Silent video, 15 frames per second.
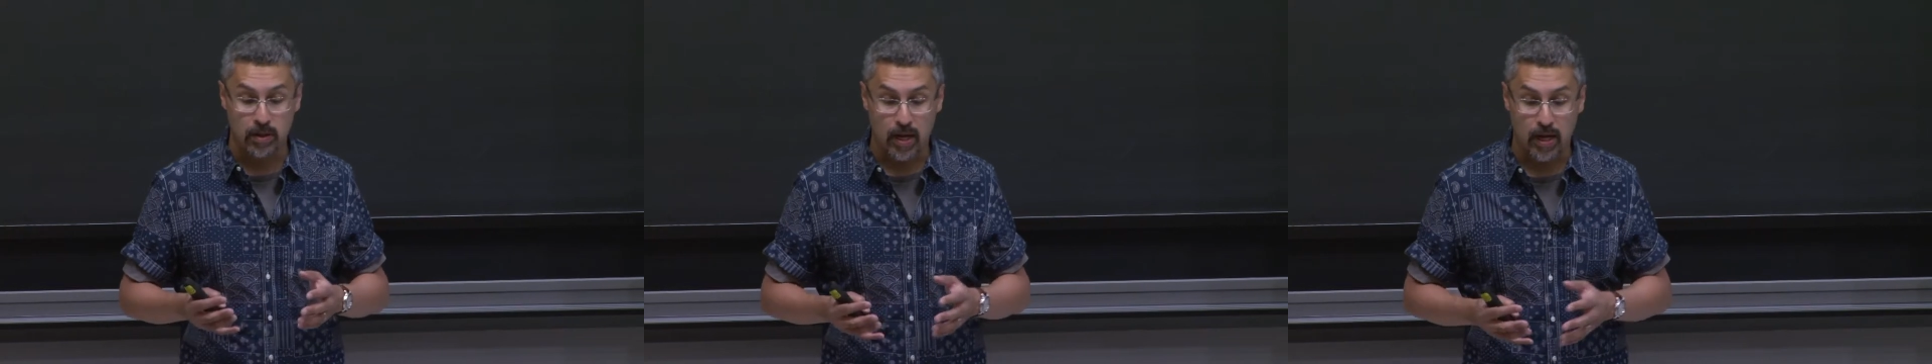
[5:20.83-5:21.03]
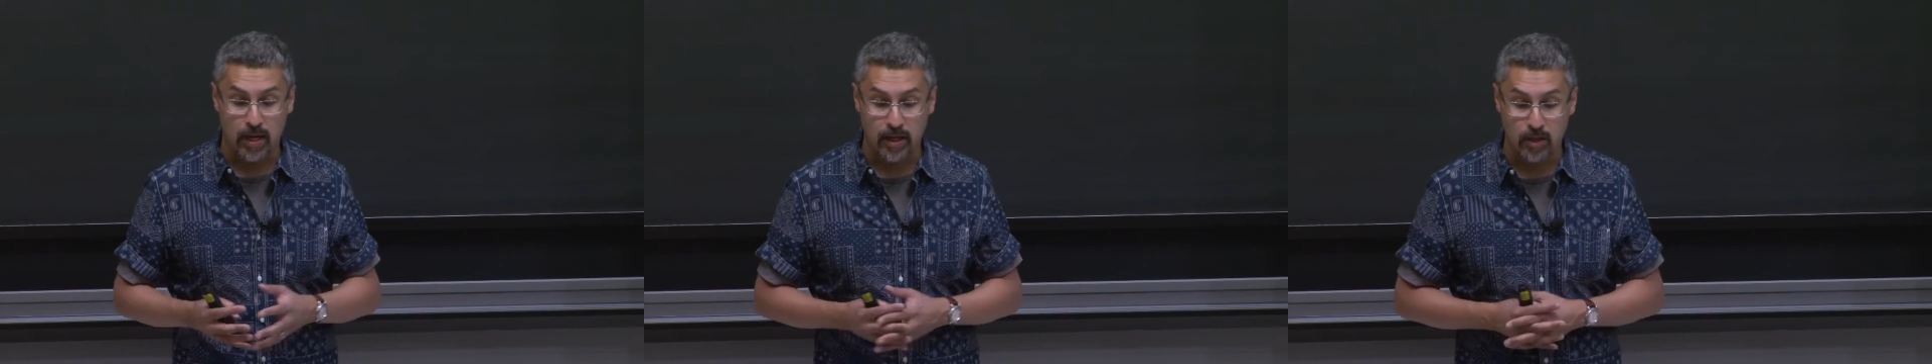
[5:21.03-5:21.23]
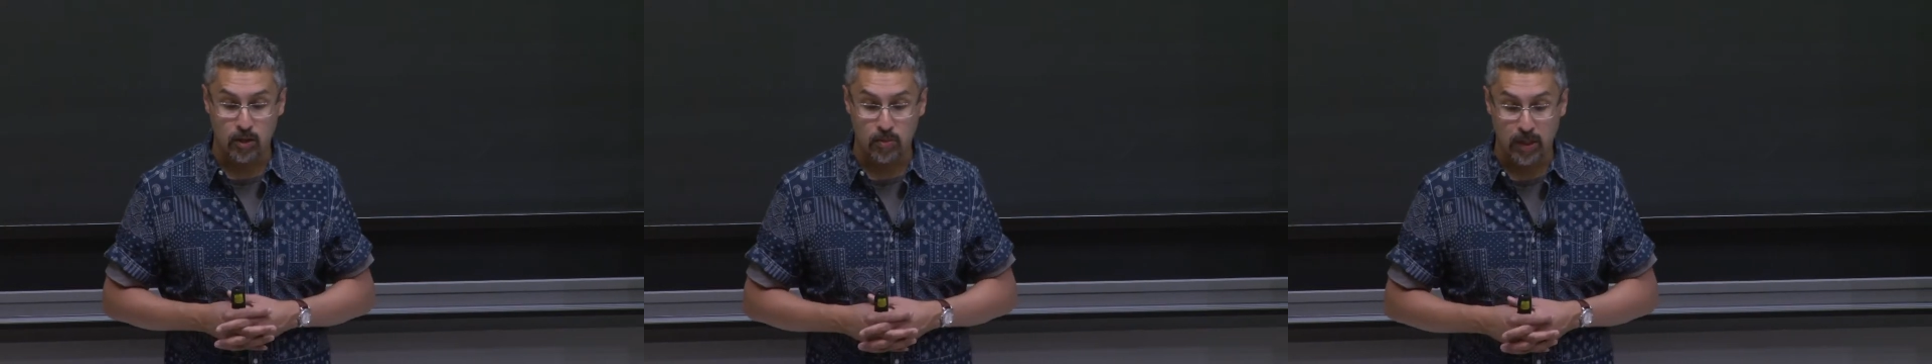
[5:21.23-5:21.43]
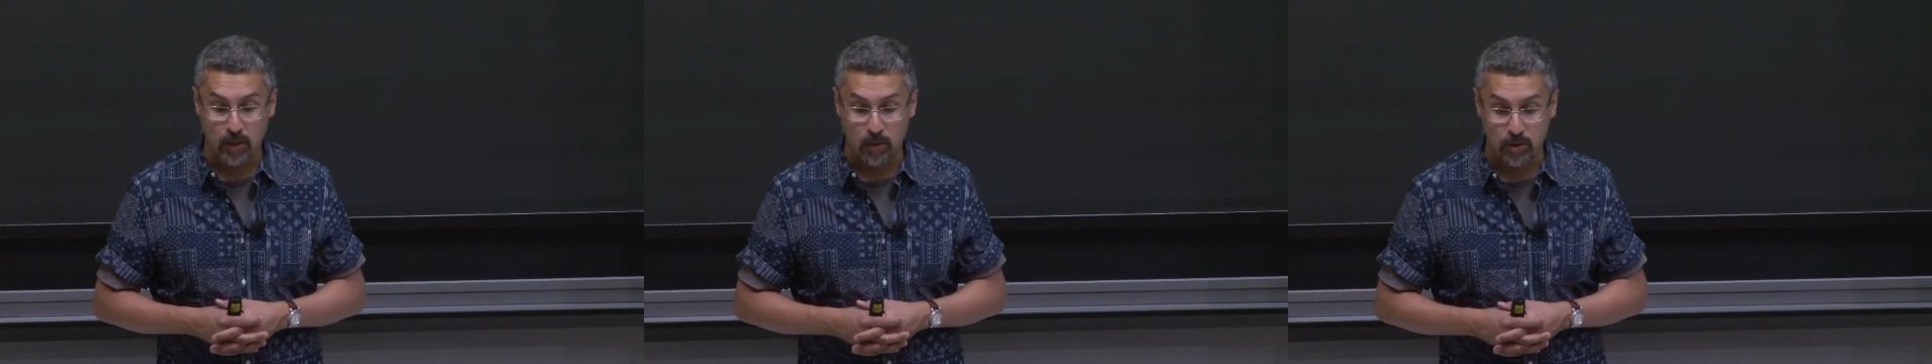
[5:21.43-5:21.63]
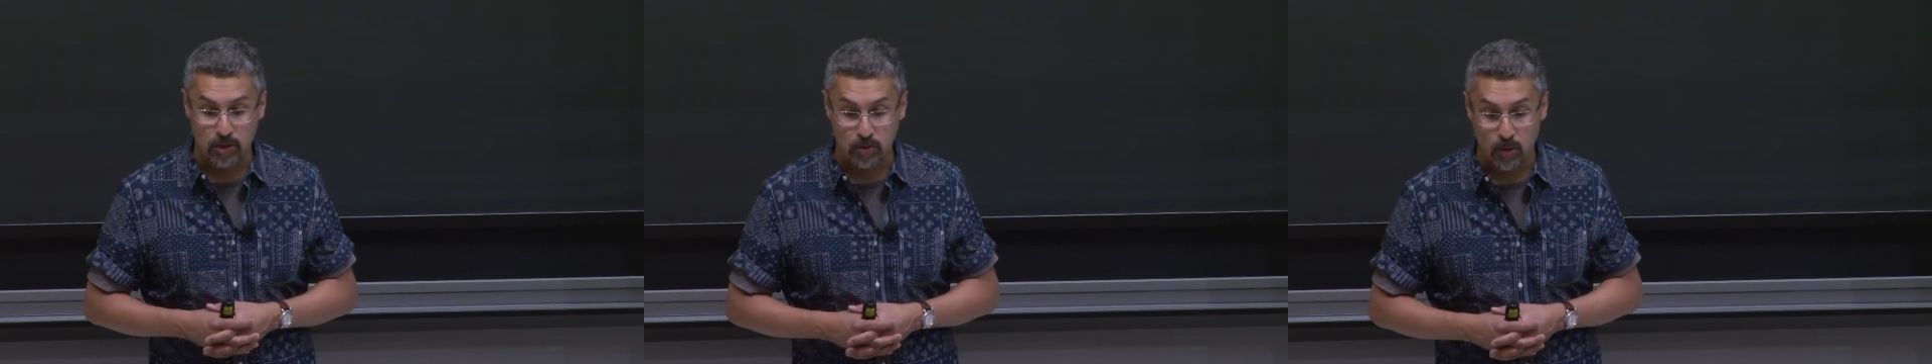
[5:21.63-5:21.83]
uh,
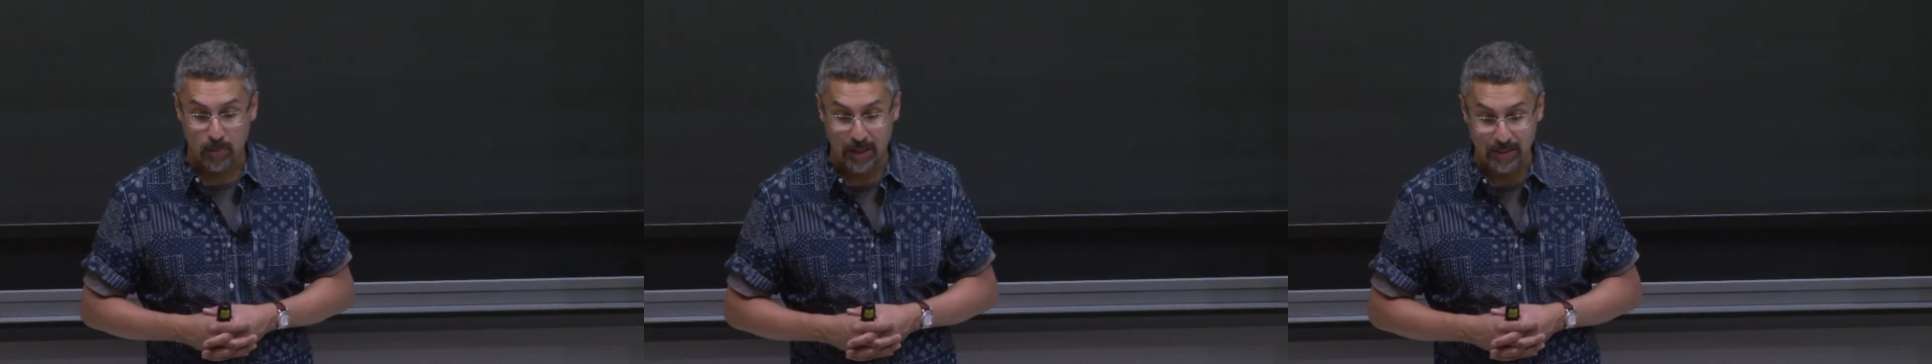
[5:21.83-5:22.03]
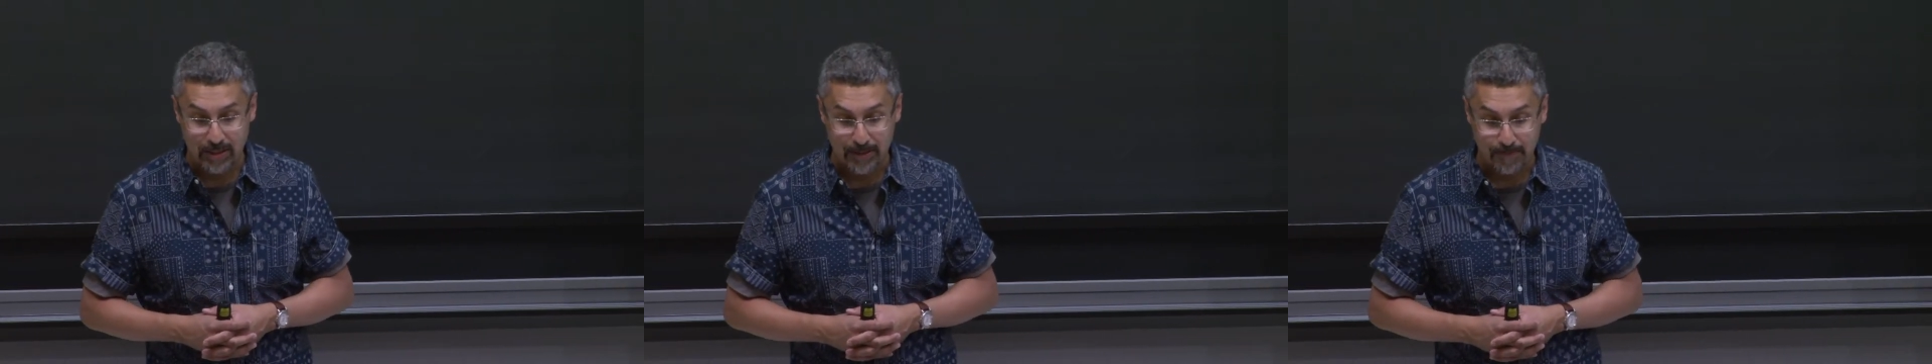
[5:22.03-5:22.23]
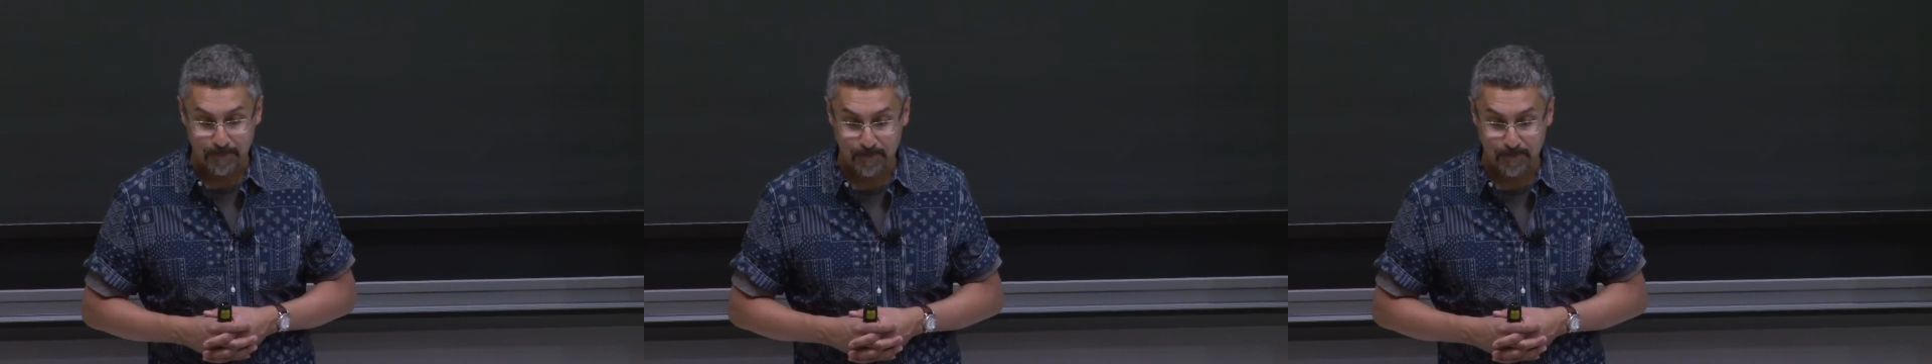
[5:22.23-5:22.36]
ubiquitous robots.